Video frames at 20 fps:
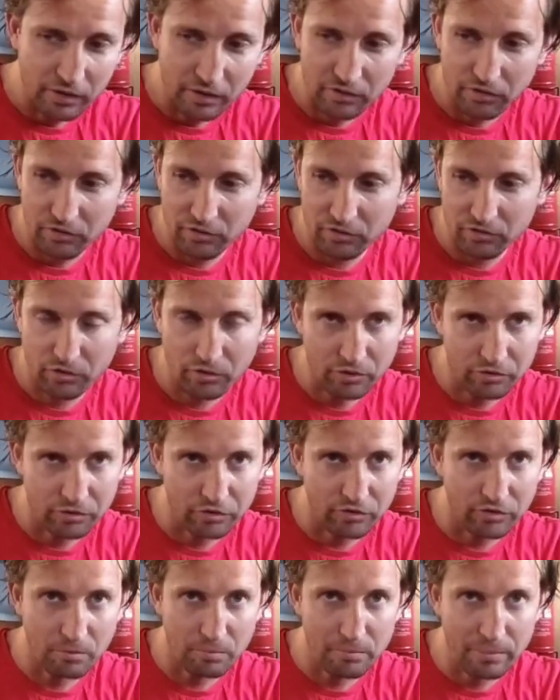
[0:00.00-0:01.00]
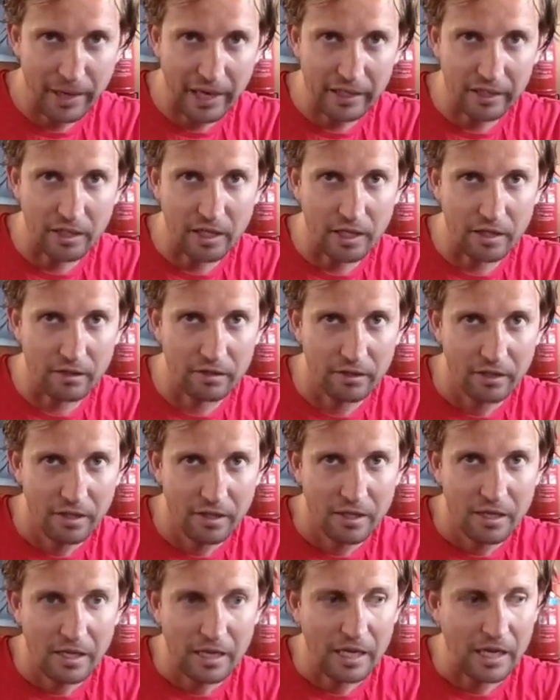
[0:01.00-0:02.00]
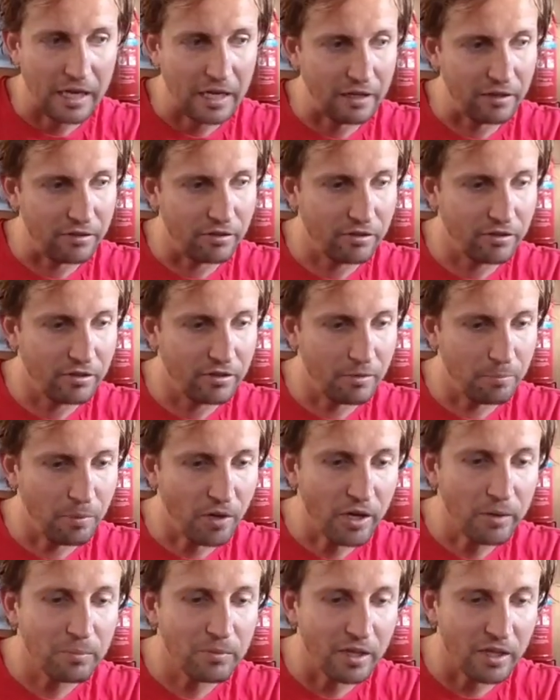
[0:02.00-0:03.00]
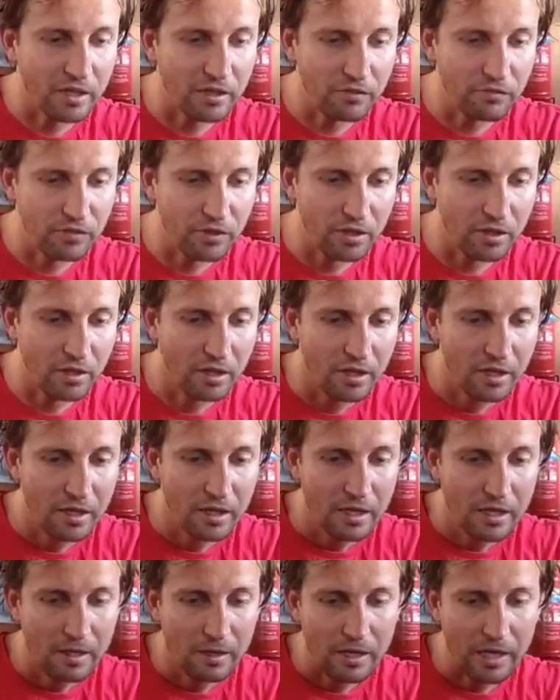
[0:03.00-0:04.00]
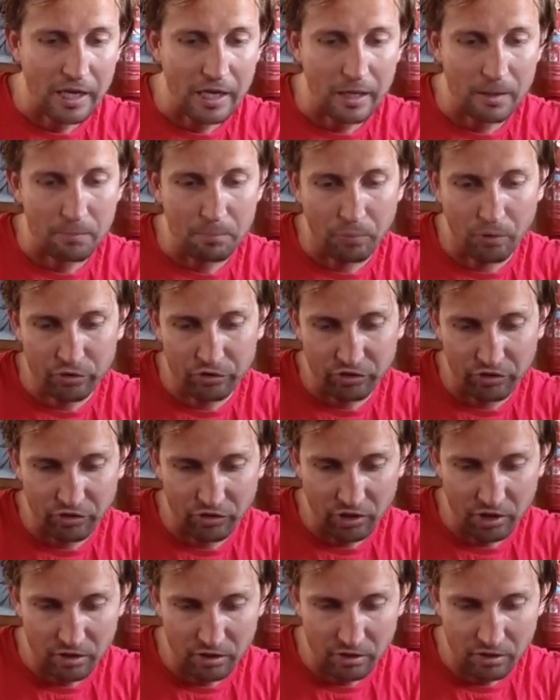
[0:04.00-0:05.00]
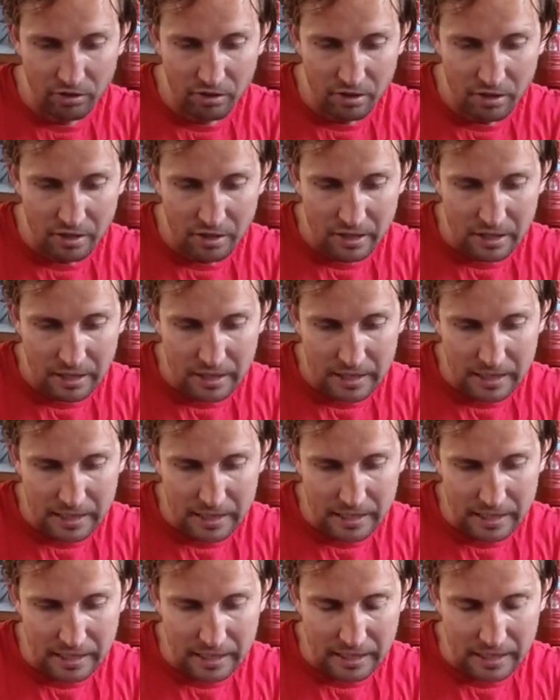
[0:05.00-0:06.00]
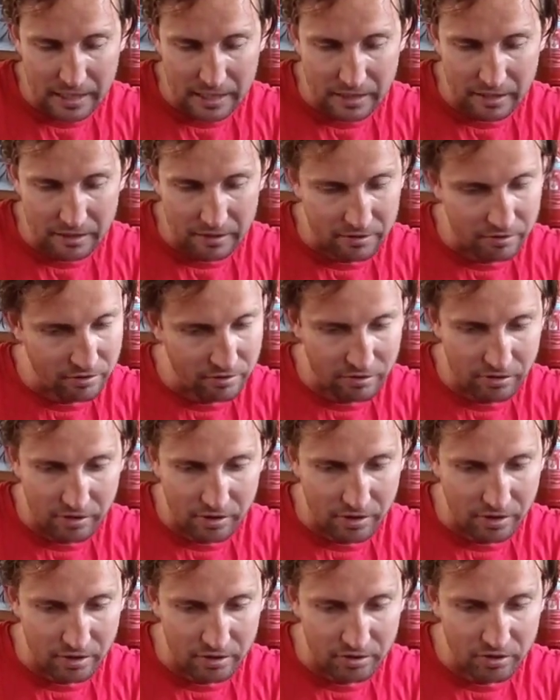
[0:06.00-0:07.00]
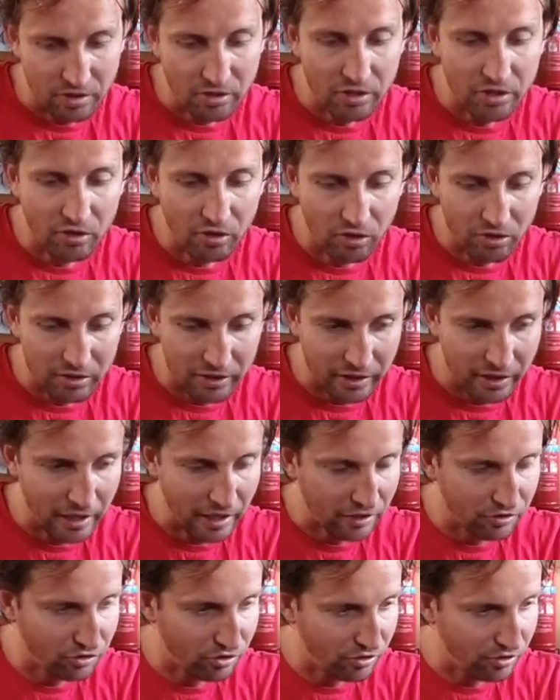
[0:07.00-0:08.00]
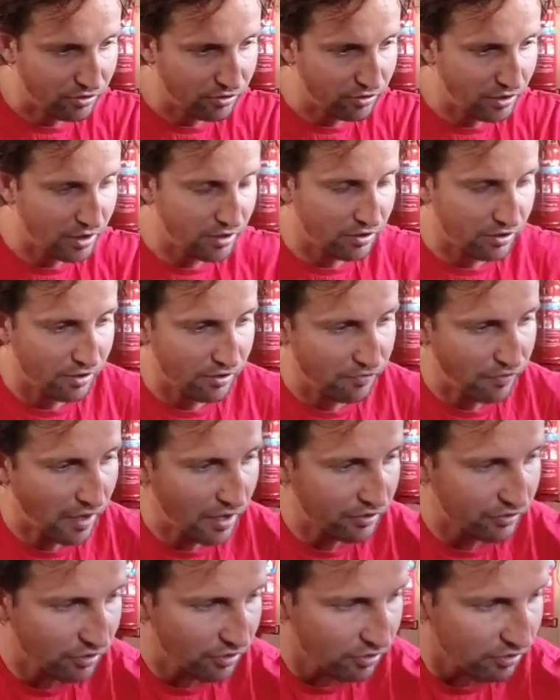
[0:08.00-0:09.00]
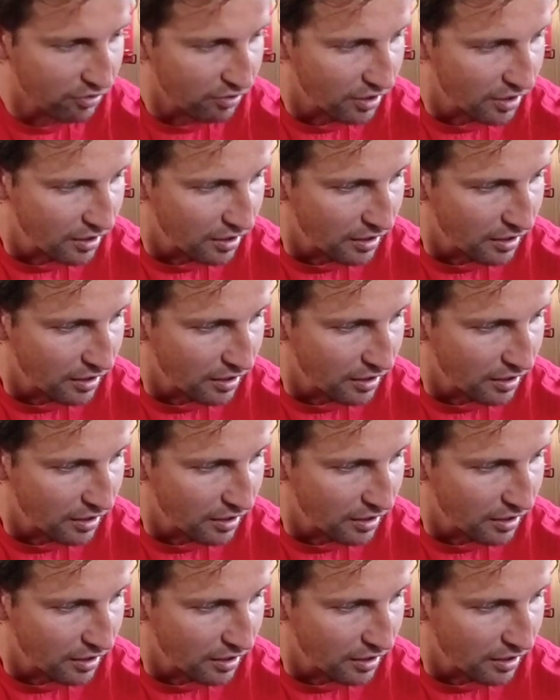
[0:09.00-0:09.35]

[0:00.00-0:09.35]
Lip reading: The instructions are bang on, and the pipe they give you pushes in to nearly all the connections into the faucet.